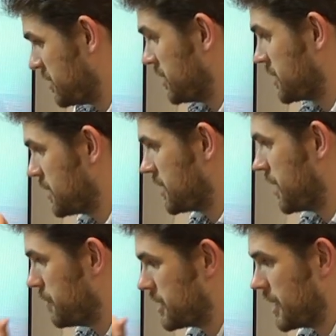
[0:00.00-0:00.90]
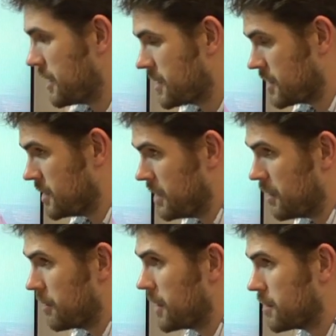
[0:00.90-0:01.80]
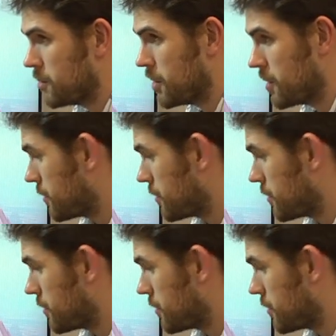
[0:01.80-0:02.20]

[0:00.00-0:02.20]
just the time it takes to generate the world